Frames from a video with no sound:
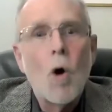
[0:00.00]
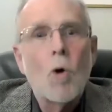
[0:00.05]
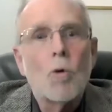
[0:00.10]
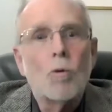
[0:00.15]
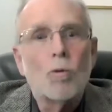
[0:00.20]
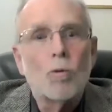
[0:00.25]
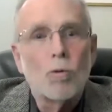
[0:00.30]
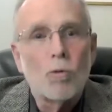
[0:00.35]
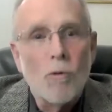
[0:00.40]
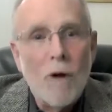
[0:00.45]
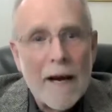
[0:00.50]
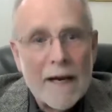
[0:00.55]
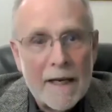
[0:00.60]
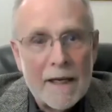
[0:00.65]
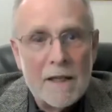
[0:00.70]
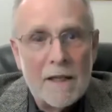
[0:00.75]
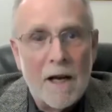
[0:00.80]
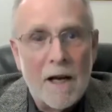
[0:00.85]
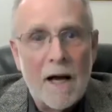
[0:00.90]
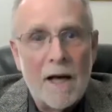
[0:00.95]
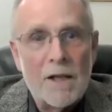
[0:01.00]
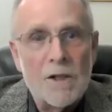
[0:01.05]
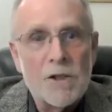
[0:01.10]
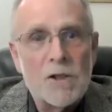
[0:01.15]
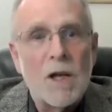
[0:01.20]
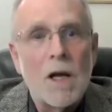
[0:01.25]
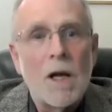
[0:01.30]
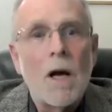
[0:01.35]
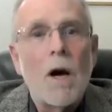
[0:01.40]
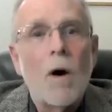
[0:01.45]

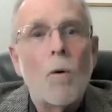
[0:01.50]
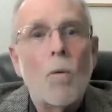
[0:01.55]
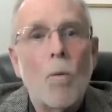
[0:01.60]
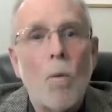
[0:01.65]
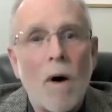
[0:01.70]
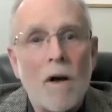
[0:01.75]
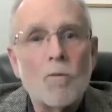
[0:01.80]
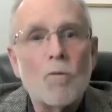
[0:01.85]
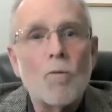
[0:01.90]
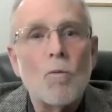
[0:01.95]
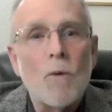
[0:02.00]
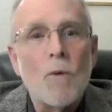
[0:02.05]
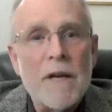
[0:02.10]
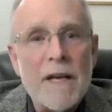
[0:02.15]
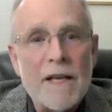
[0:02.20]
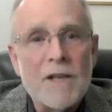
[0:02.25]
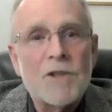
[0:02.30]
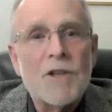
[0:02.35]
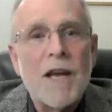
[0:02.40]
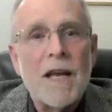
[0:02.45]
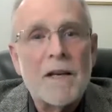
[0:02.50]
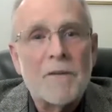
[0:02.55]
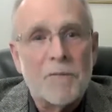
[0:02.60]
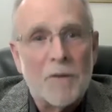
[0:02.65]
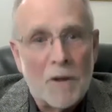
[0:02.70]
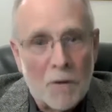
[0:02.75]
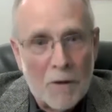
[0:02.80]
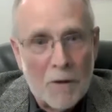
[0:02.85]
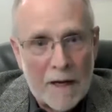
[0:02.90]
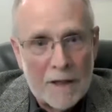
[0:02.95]
recognized what we take
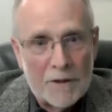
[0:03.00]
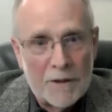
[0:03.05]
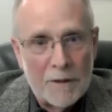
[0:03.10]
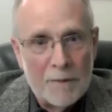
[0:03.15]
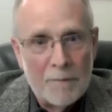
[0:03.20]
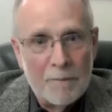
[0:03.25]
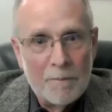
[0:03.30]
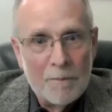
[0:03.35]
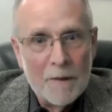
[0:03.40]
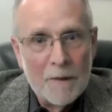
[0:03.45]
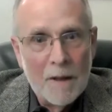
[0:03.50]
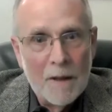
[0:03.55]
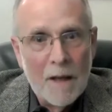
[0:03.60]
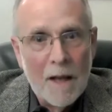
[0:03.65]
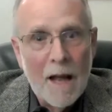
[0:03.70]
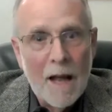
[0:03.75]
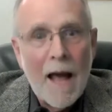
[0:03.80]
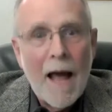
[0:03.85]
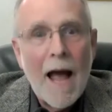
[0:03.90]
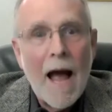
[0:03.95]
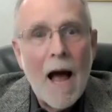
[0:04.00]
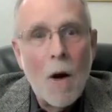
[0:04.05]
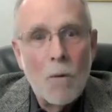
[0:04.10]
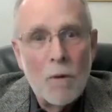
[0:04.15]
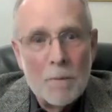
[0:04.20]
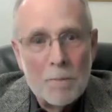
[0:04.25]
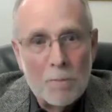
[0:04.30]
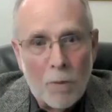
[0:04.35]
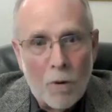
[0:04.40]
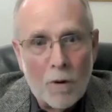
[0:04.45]
for granted,
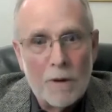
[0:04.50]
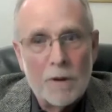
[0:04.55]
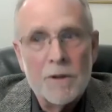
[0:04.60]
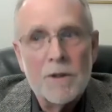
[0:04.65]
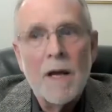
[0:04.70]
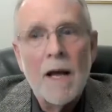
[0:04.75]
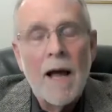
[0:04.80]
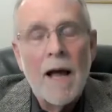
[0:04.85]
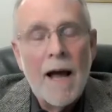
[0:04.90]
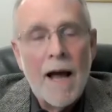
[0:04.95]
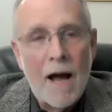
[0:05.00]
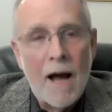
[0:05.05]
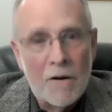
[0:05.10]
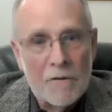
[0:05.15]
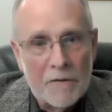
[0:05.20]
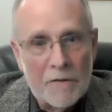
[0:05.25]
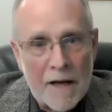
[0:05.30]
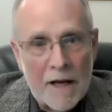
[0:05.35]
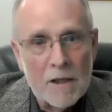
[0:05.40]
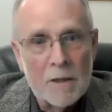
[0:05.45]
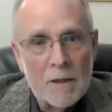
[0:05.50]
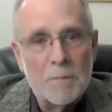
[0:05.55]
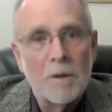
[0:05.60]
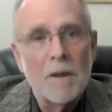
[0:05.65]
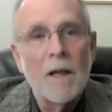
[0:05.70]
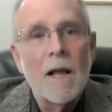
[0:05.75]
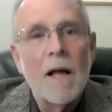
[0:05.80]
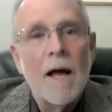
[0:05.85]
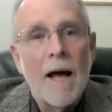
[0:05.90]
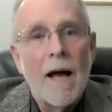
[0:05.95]
how important, how
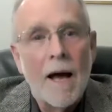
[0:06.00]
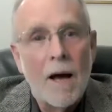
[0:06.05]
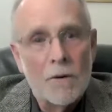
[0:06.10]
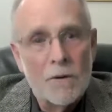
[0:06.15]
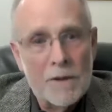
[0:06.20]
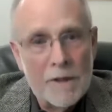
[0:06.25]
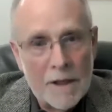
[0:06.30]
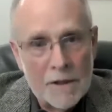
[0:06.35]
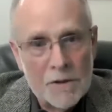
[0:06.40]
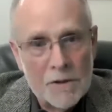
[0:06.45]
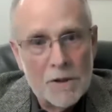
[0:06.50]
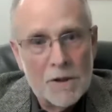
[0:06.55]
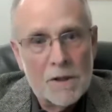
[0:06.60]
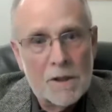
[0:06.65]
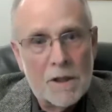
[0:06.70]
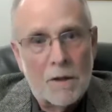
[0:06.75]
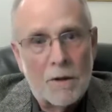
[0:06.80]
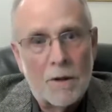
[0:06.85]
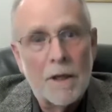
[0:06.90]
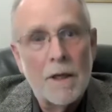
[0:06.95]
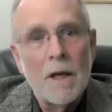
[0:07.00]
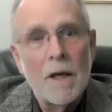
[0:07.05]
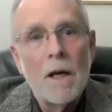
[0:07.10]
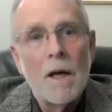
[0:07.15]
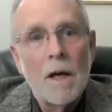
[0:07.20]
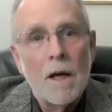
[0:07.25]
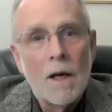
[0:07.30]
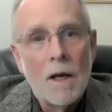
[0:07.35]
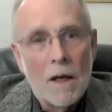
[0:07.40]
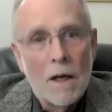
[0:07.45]
valuable, how necessary
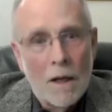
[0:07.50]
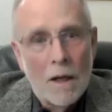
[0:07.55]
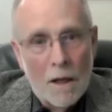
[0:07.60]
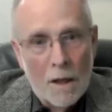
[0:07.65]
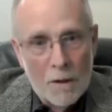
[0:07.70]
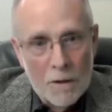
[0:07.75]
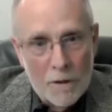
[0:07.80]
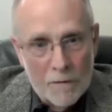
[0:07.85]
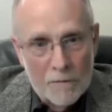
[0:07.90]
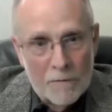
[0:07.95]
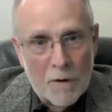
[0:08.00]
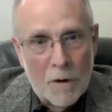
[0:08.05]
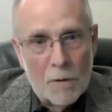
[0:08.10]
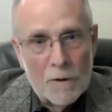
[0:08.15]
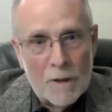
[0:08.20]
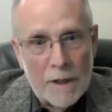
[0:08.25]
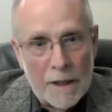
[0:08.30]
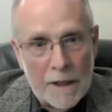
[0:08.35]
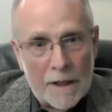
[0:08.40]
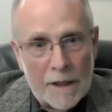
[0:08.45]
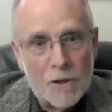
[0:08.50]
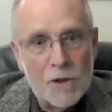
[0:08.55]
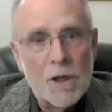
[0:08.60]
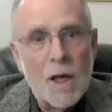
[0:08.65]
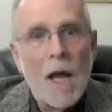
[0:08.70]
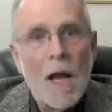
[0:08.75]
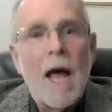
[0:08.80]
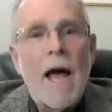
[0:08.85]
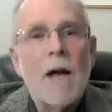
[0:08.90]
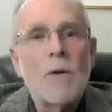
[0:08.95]
the vote is.
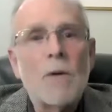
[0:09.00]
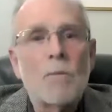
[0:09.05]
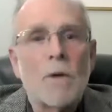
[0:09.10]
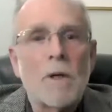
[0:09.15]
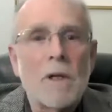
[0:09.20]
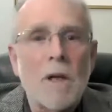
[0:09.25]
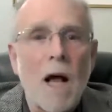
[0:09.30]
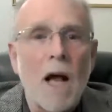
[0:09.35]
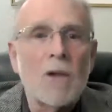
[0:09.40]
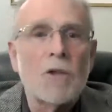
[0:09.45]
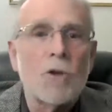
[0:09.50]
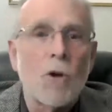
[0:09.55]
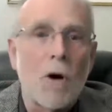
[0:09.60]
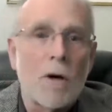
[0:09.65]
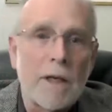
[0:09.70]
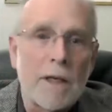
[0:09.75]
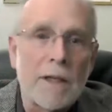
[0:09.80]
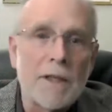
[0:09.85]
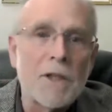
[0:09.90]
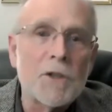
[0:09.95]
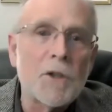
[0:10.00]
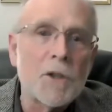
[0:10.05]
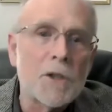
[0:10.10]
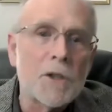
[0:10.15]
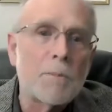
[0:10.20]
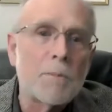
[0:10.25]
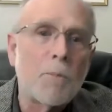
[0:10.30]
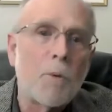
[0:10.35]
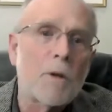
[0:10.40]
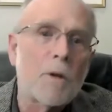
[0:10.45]
And we're not talking, and this
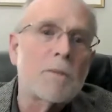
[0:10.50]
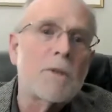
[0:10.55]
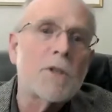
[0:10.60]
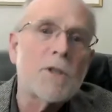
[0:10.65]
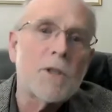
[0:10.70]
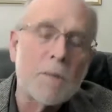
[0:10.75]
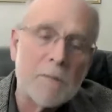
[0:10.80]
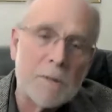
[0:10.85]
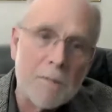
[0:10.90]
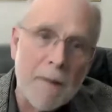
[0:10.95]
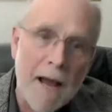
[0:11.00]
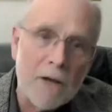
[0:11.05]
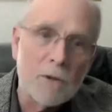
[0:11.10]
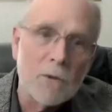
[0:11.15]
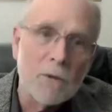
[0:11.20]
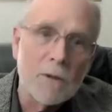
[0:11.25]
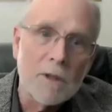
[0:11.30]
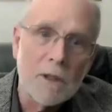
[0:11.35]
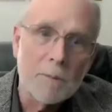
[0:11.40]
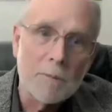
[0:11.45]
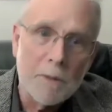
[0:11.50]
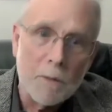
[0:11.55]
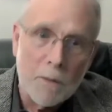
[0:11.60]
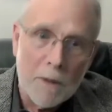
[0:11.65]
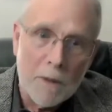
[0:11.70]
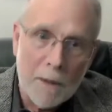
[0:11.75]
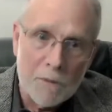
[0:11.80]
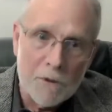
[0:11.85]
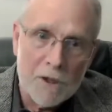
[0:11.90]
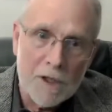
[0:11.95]
is important, this comes back to a little bit
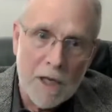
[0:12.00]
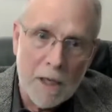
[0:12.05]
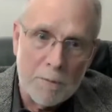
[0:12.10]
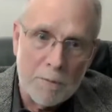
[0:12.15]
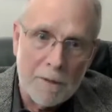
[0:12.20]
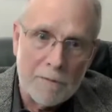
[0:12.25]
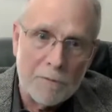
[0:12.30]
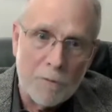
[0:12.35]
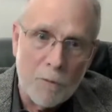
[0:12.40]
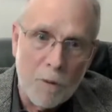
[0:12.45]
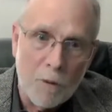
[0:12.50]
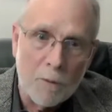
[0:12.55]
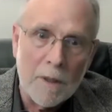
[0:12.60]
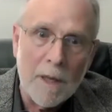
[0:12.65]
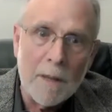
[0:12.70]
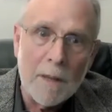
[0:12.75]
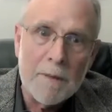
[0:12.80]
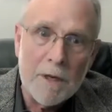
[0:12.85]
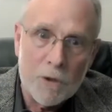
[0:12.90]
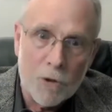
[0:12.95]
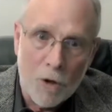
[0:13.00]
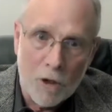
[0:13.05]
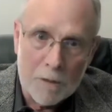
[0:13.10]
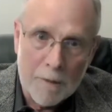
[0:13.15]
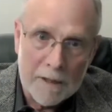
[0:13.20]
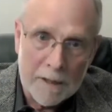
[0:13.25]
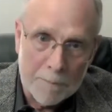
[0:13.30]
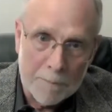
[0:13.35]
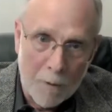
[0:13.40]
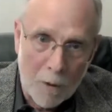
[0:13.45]
what I was saying before when I talked
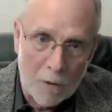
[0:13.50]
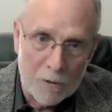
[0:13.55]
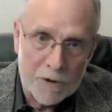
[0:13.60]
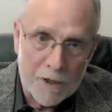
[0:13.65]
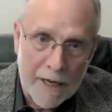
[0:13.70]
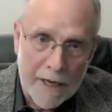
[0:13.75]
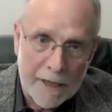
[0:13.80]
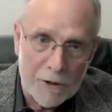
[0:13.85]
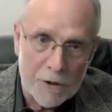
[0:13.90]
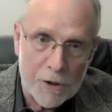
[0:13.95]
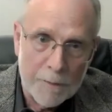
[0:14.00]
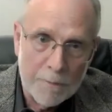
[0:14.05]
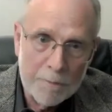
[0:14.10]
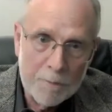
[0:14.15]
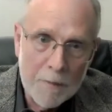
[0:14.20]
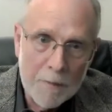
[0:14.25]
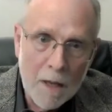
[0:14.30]
about the poll tax.